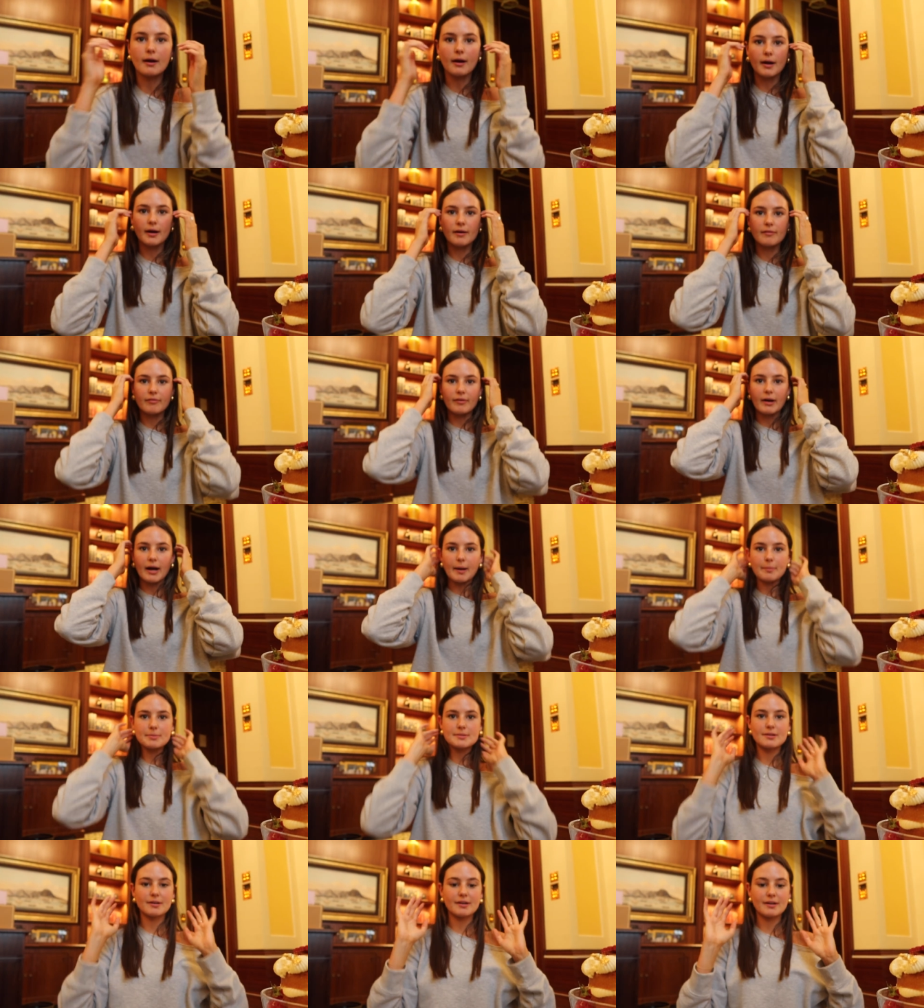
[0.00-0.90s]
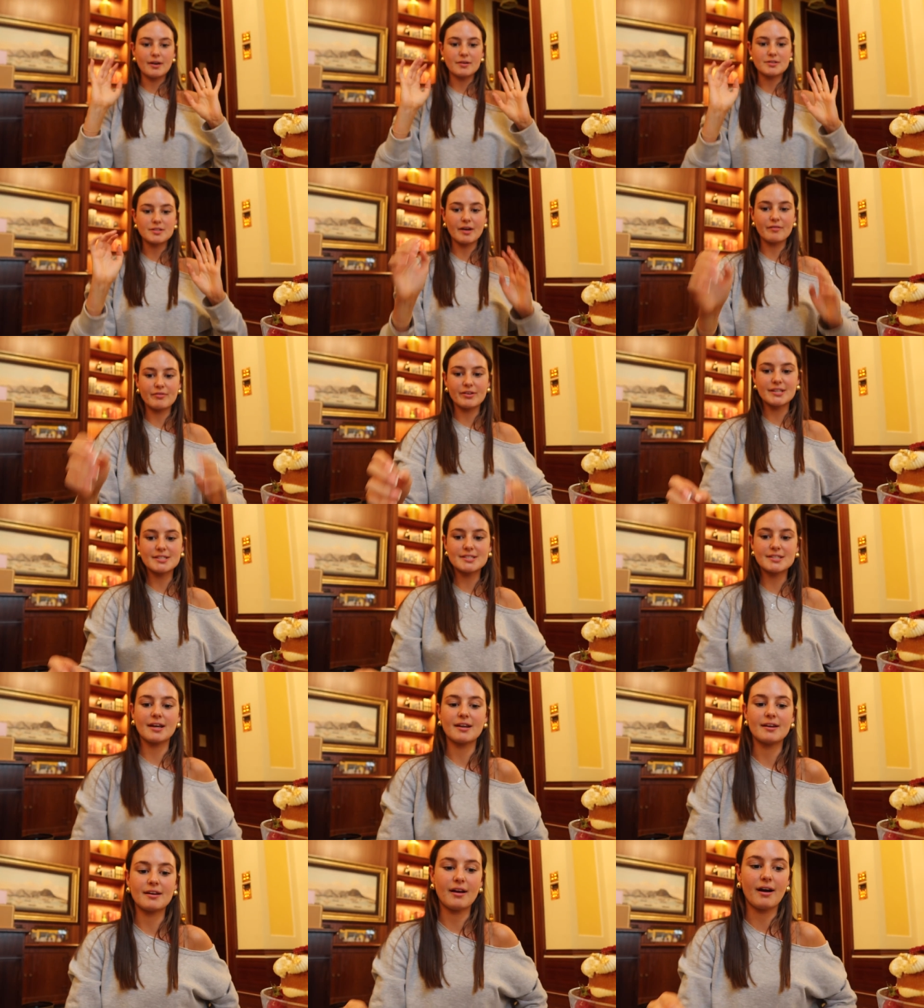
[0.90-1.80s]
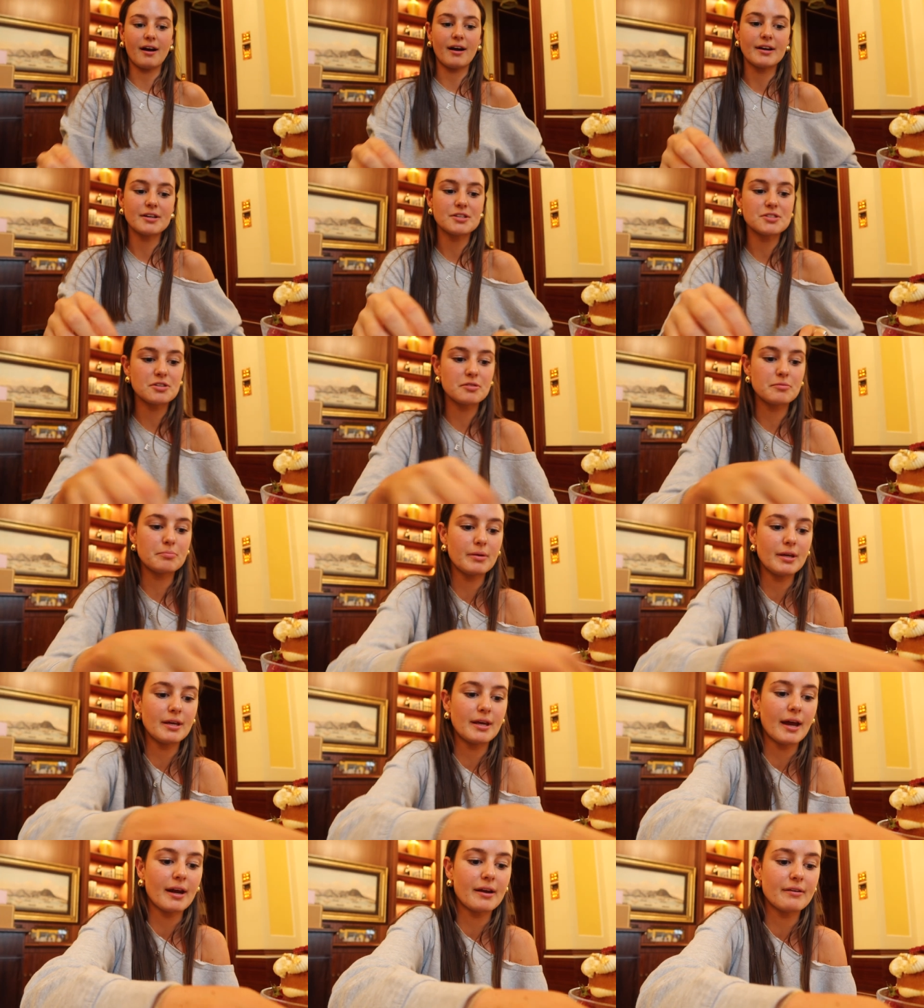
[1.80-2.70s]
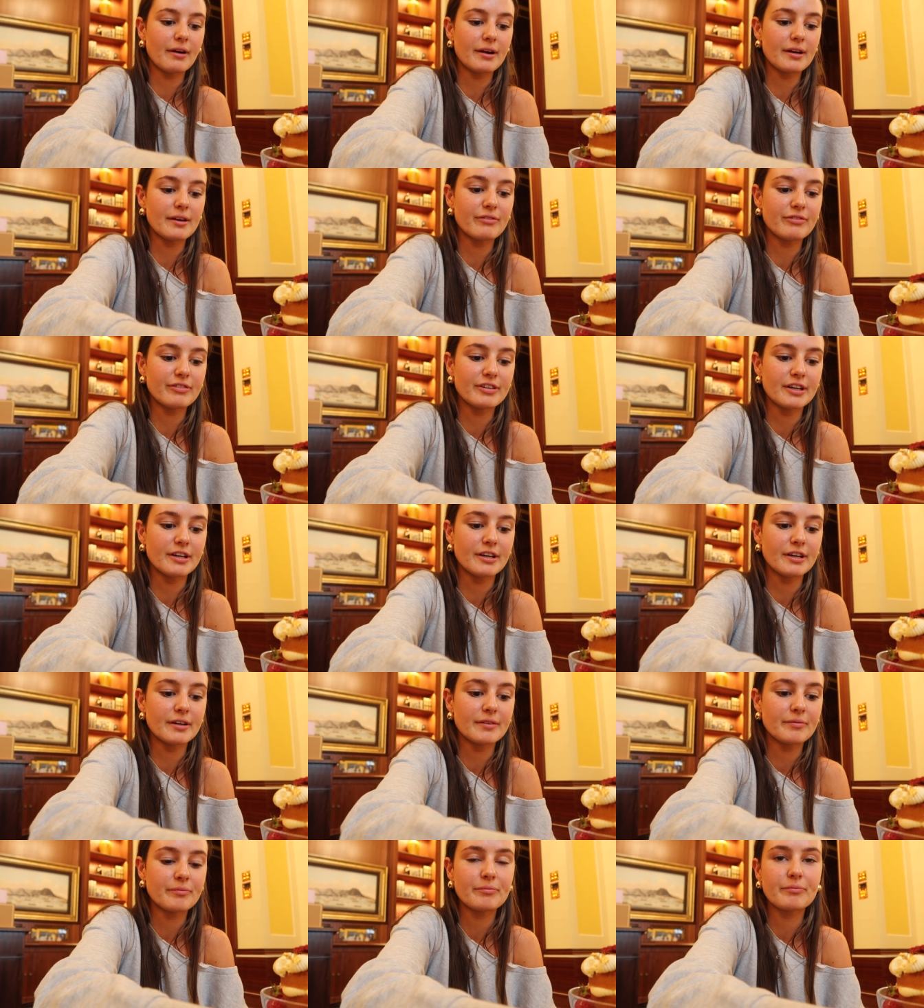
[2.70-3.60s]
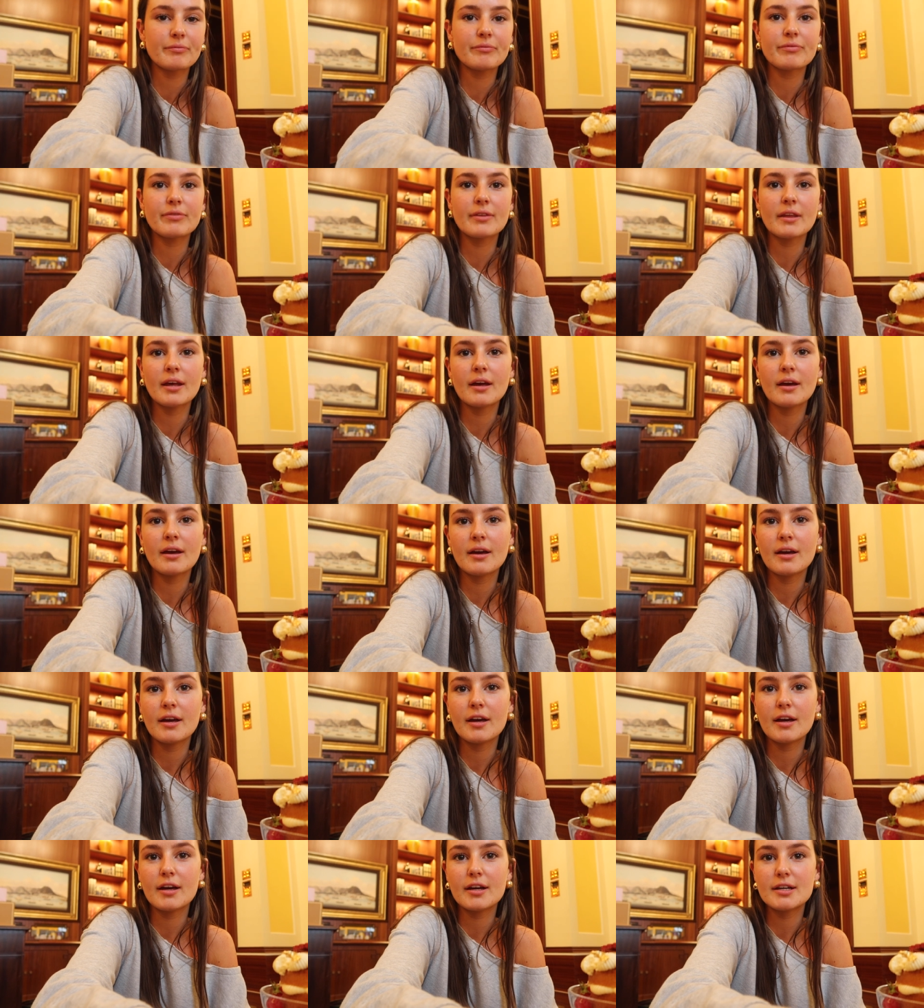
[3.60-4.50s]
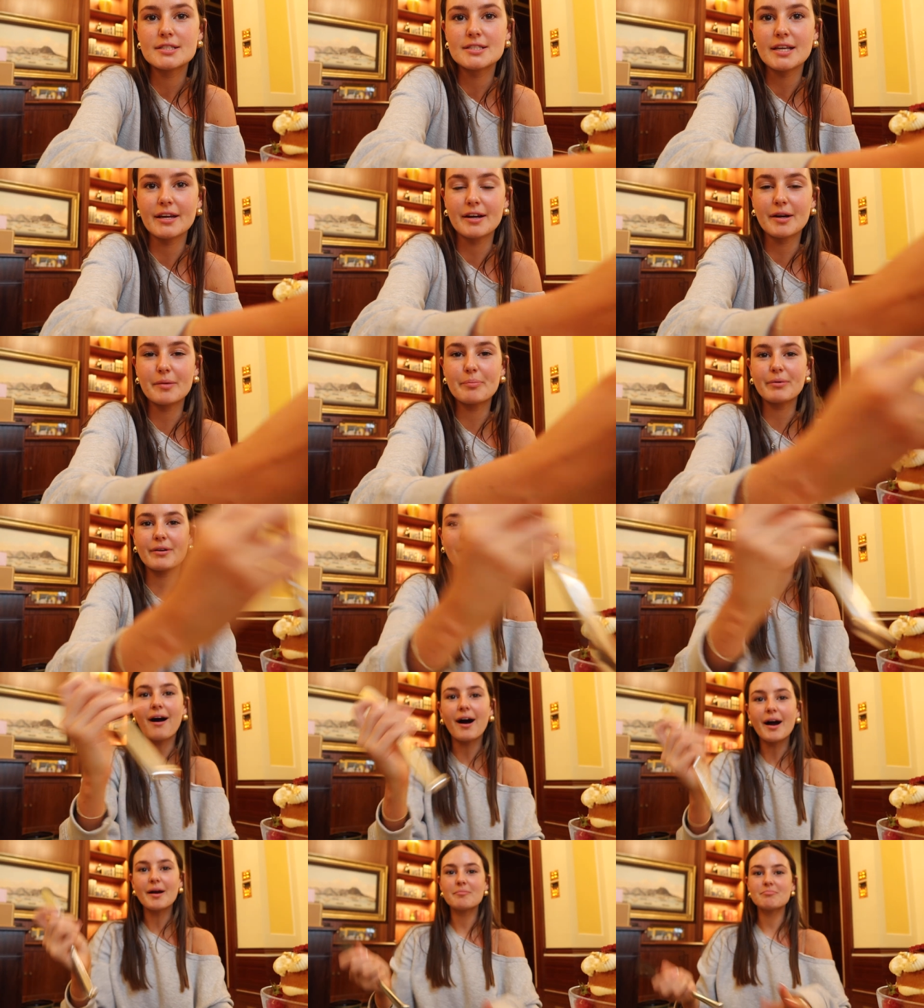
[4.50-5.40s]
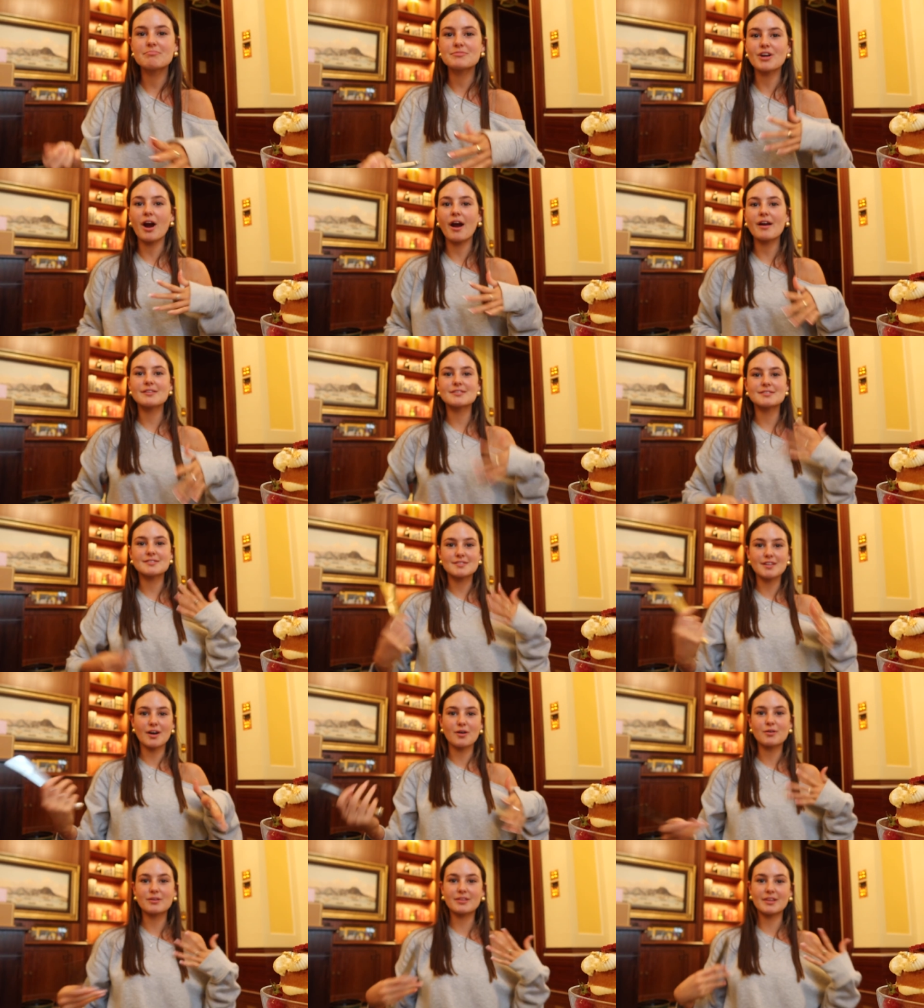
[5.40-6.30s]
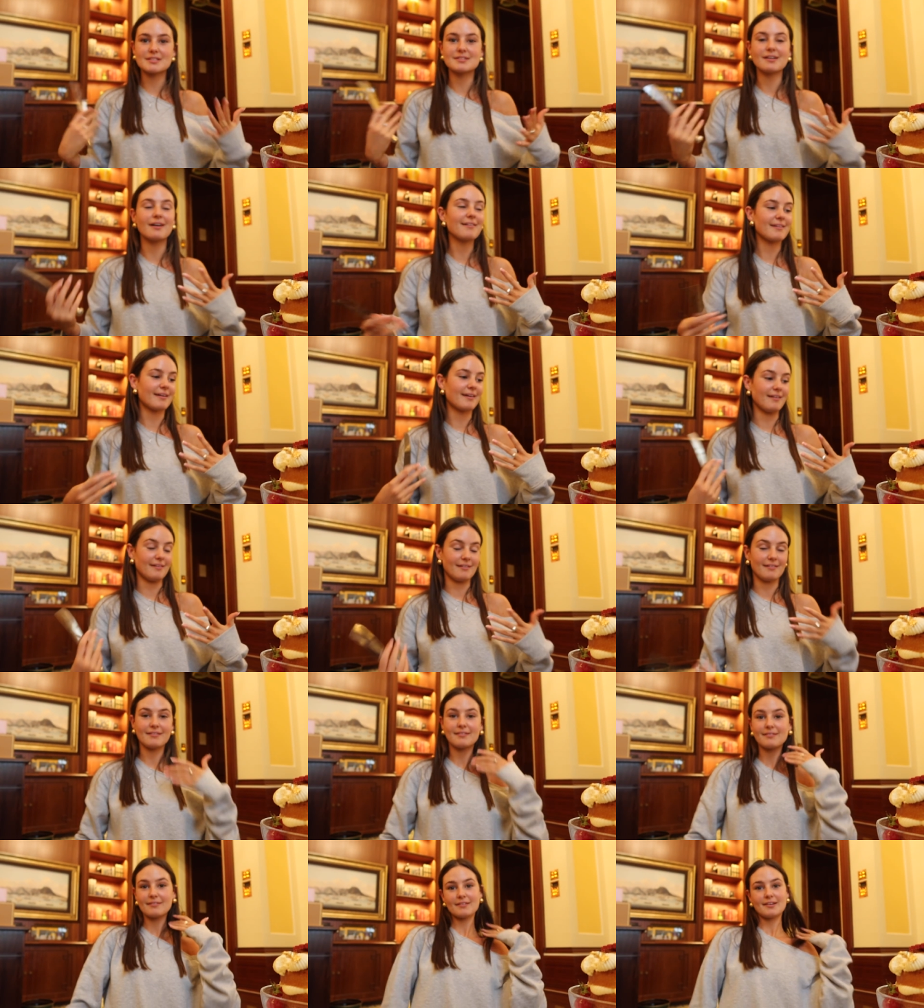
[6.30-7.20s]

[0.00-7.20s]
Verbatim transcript: I have absolutely no time for this and I should be getting ready for dinner, but I'm trying to soak this all in.